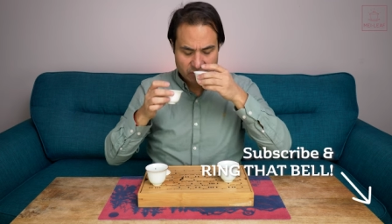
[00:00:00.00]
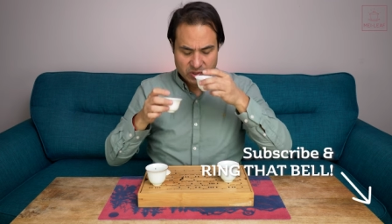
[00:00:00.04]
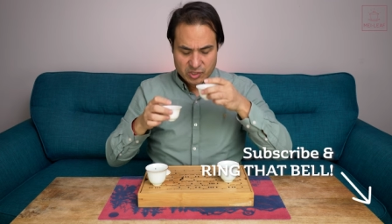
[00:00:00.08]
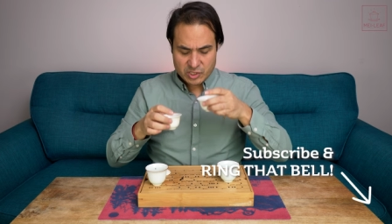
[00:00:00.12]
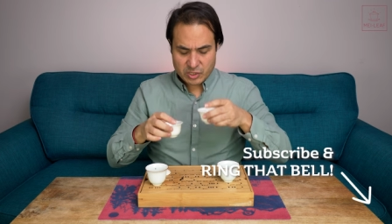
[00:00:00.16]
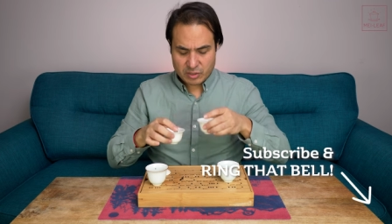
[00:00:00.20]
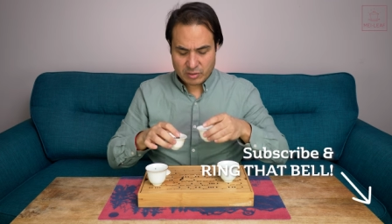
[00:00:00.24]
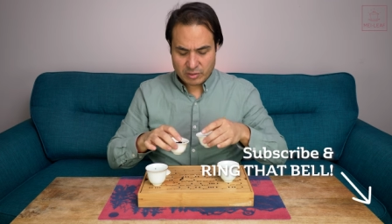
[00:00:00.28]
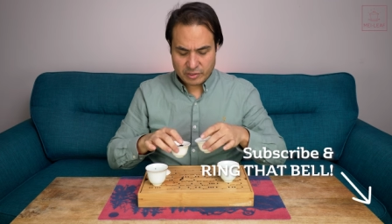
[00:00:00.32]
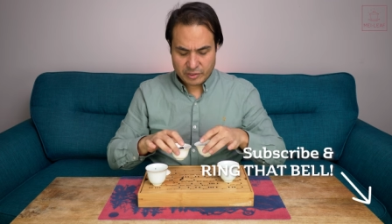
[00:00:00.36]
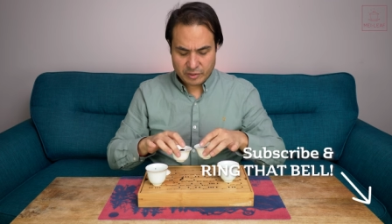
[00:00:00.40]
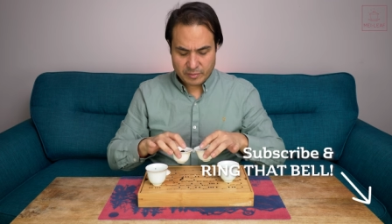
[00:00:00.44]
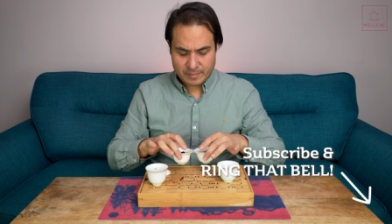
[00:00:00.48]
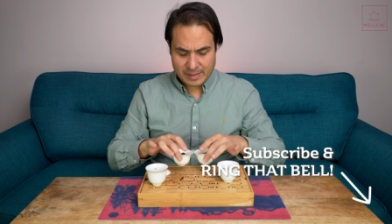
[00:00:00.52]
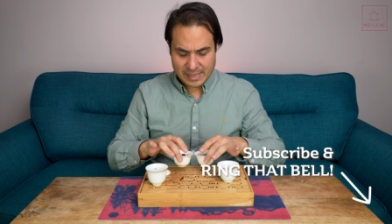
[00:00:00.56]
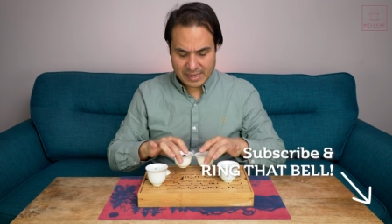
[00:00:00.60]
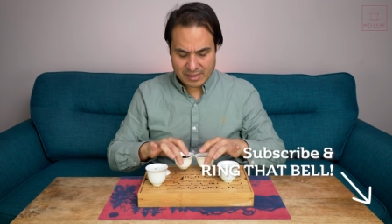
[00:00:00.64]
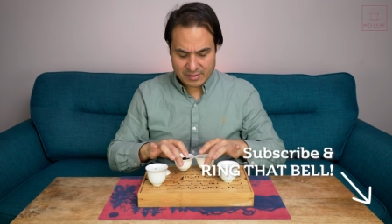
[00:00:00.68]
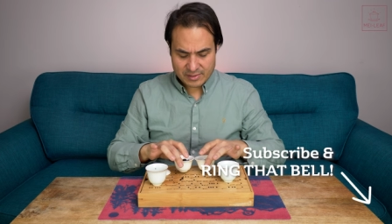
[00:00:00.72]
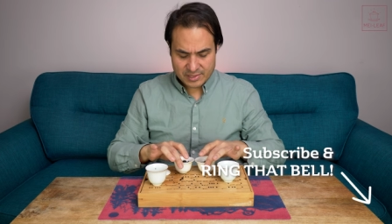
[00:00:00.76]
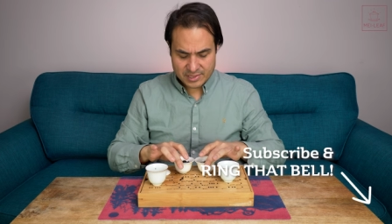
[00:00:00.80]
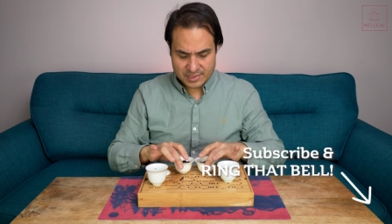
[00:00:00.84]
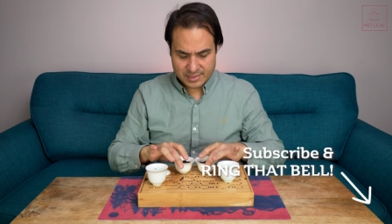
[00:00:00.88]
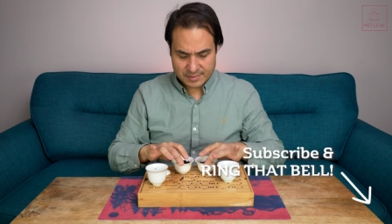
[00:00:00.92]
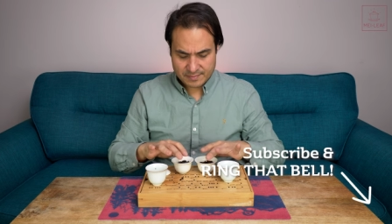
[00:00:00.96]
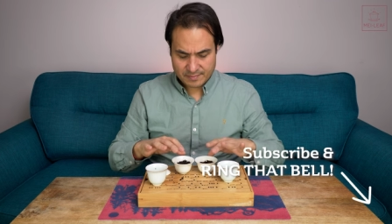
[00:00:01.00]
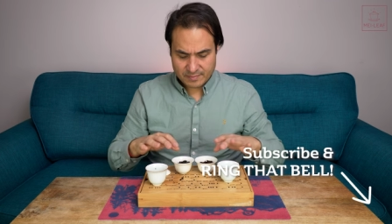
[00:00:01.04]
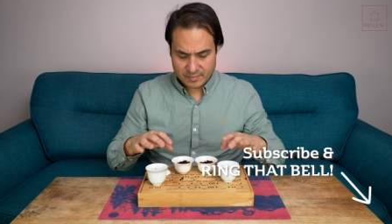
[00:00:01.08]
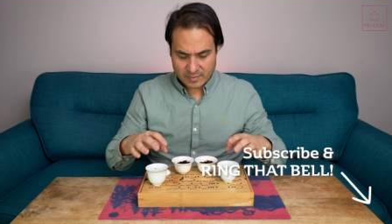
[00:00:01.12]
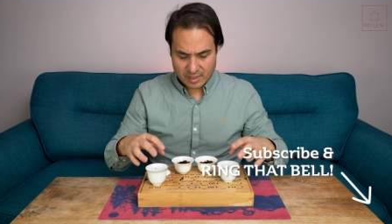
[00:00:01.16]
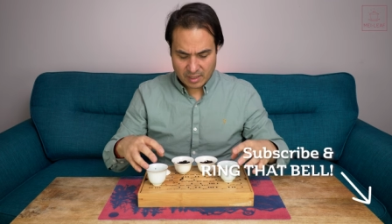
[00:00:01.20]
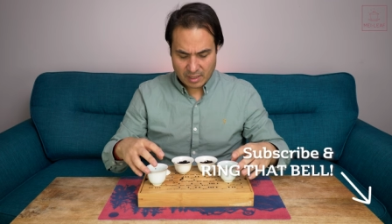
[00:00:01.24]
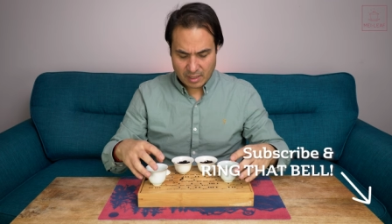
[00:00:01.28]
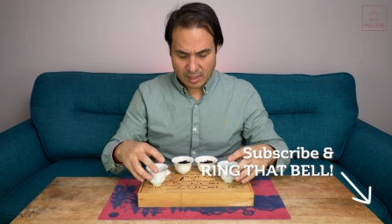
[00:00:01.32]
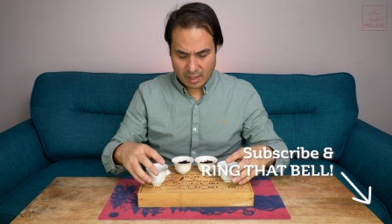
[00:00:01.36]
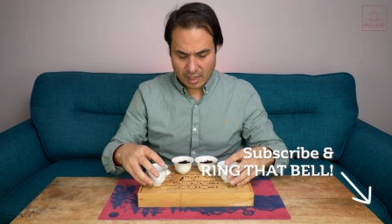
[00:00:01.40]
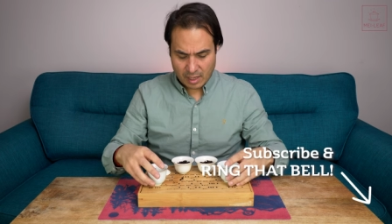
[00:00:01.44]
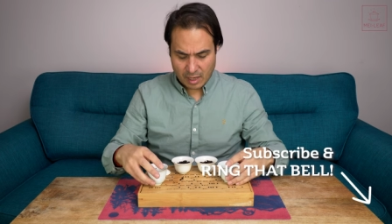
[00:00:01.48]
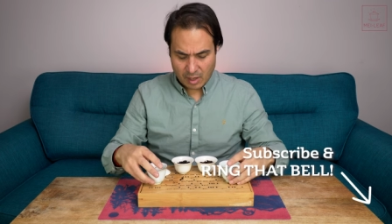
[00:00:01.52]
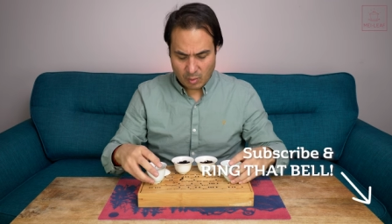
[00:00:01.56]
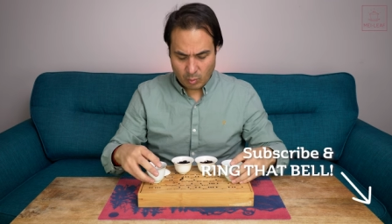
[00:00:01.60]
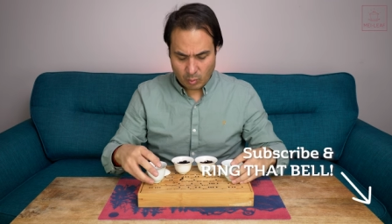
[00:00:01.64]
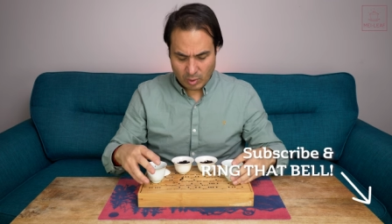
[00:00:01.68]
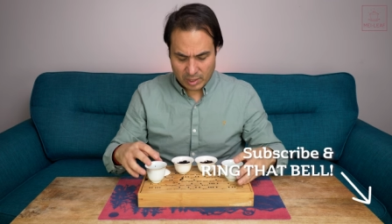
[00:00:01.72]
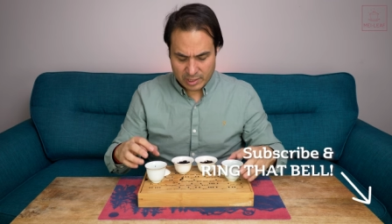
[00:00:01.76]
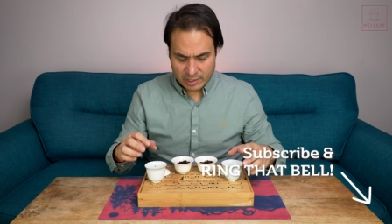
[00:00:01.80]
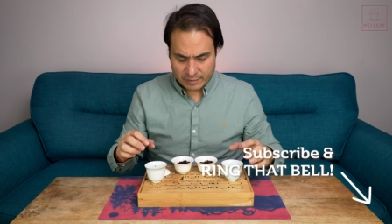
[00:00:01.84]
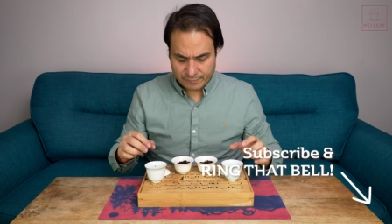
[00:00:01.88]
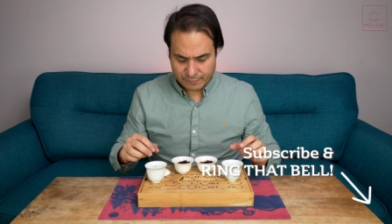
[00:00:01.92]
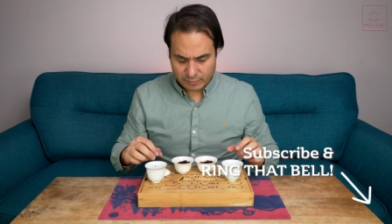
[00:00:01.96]
Two Liu Baos, a
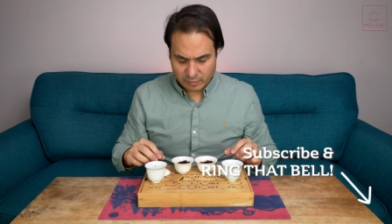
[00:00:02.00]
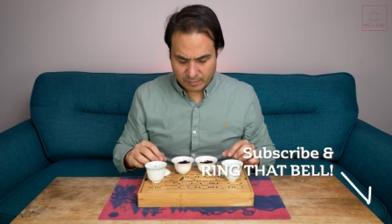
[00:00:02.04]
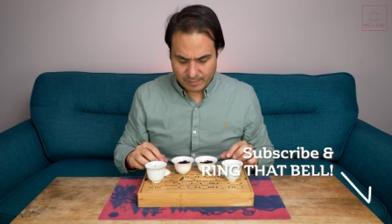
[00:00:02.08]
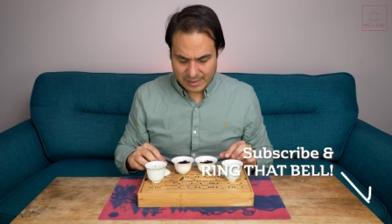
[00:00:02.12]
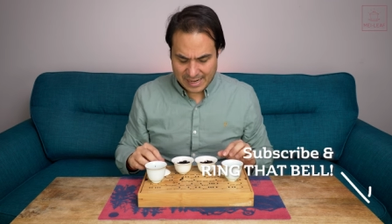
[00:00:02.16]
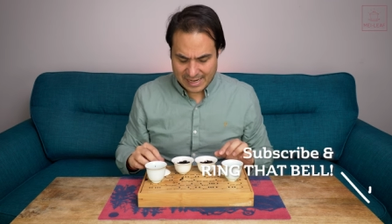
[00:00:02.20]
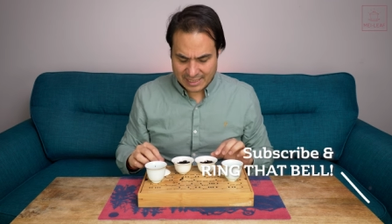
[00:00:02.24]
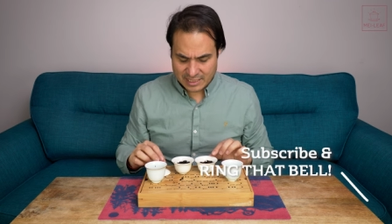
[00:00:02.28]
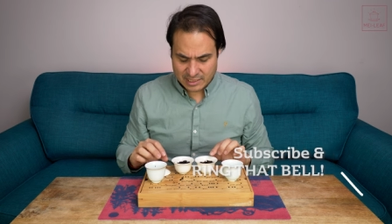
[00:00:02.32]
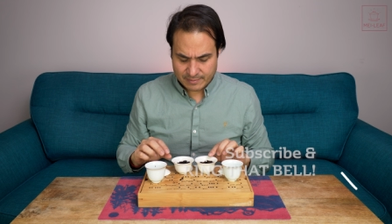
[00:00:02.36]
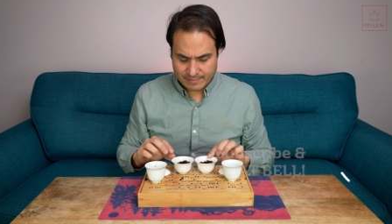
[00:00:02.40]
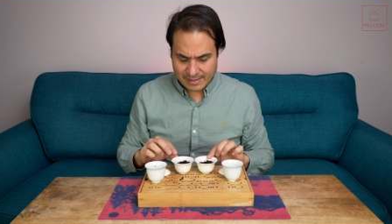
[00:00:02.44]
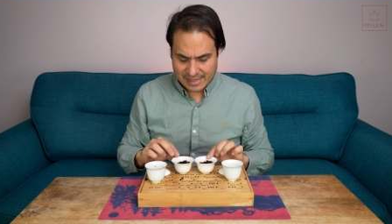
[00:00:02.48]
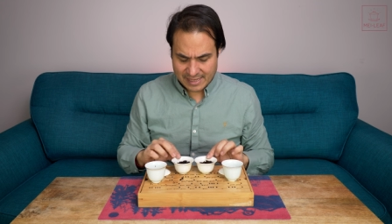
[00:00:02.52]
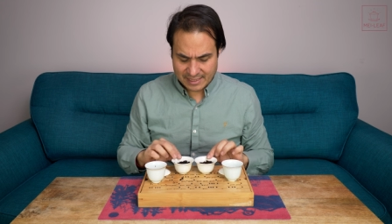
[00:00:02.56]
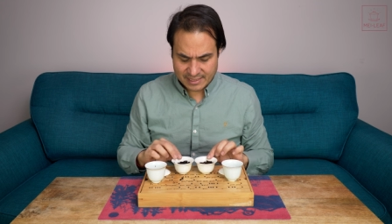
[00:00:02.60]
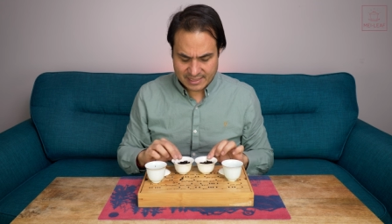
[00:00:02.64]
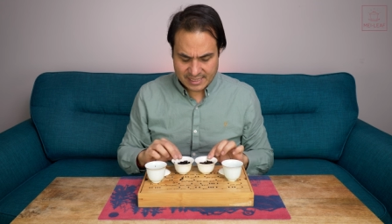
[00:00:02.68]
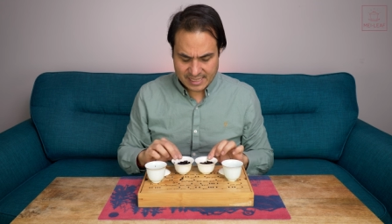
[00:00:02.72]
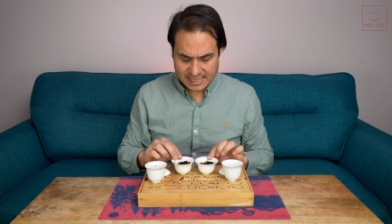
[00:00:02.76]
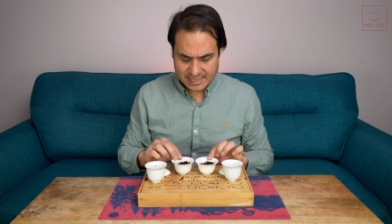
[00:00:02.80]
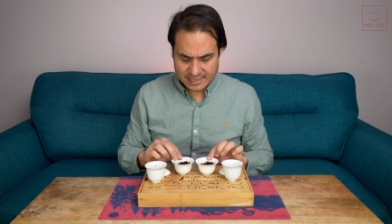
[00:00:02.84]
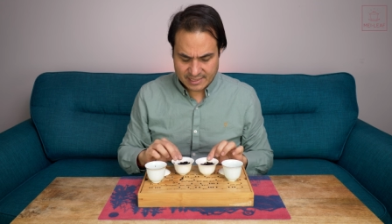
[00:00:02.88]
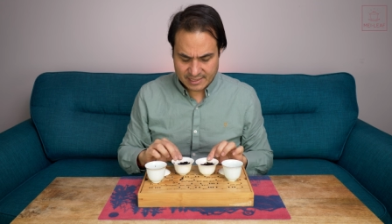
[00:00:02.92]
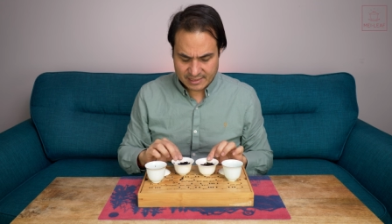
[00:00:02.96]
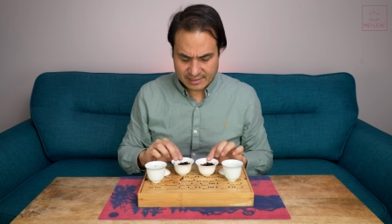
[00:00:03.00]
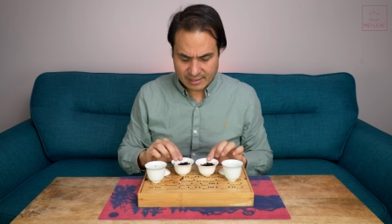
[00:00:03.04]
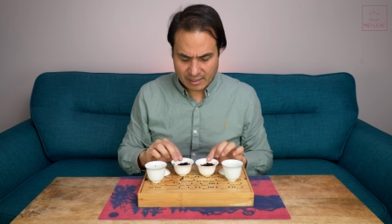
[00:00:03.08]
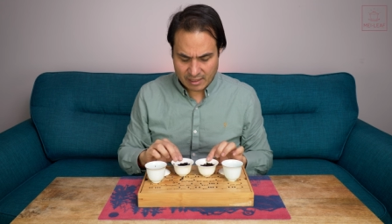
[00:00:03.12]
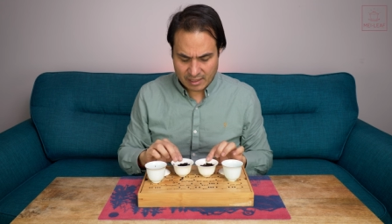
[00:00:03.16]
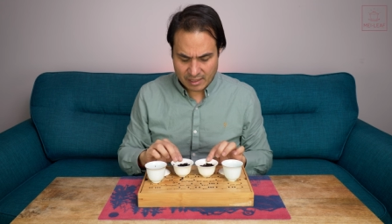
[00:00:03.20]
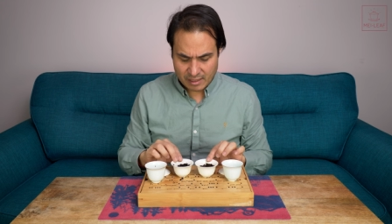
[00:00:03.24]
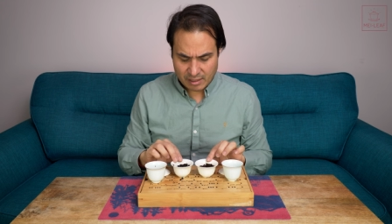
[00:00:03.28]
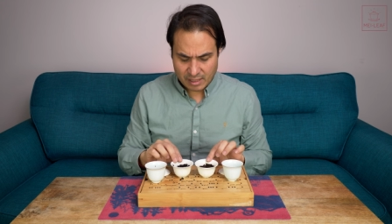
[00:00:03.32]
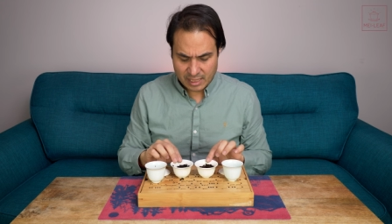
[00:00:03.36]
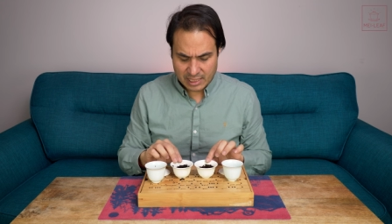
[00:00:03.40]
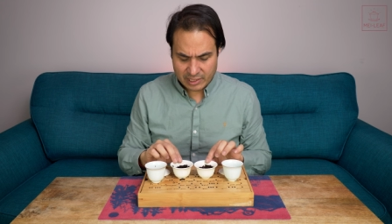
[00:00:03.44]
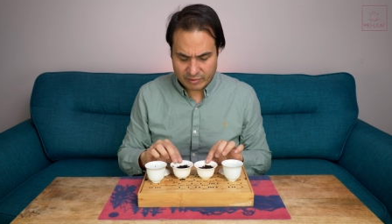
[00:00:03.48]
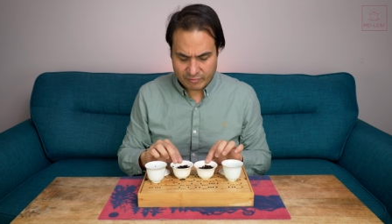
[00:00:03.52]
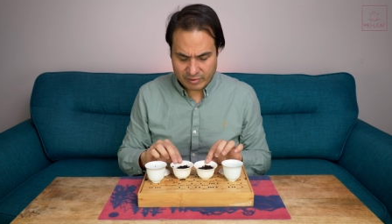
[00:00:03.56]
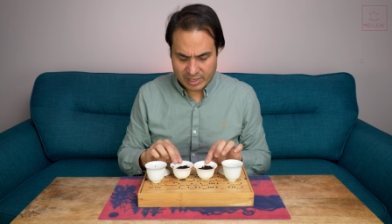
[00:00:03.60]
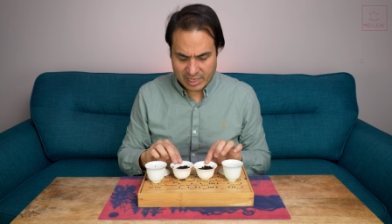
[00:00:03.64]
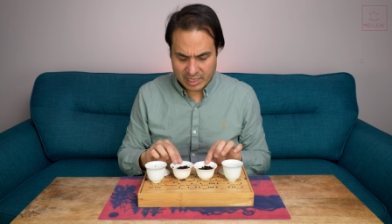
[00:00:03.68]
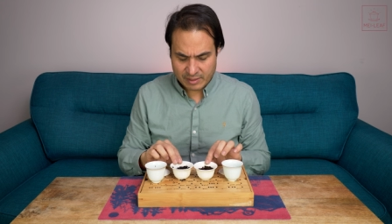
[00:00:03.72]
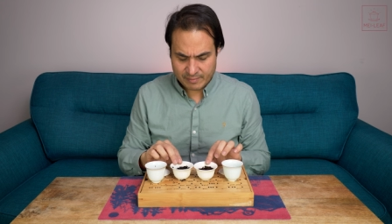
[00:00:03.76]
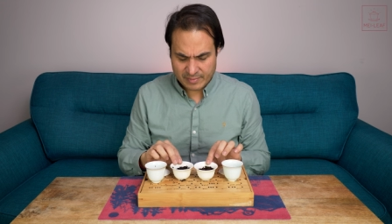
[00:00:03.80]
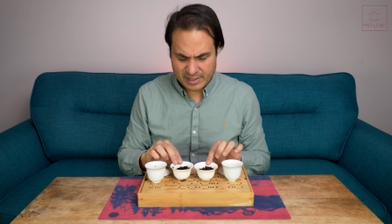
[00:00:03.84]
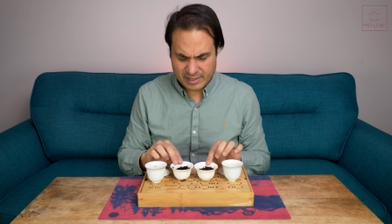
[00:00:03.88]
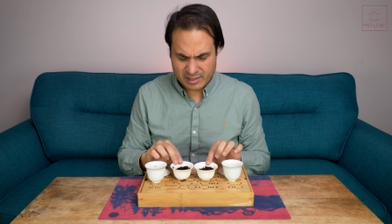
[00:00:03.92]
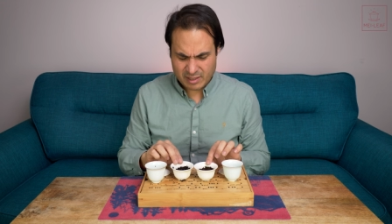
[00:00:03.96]
wonderful back-to-back -back tasting that I highly
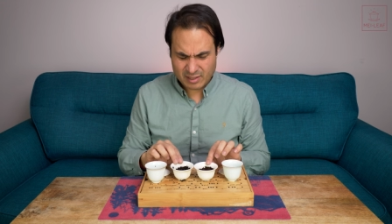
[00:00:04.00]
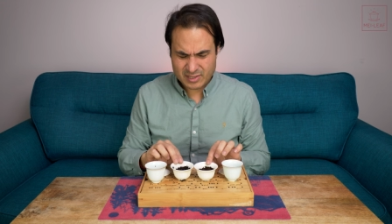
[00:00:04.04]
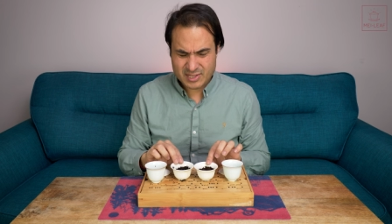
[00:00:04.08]
recommend.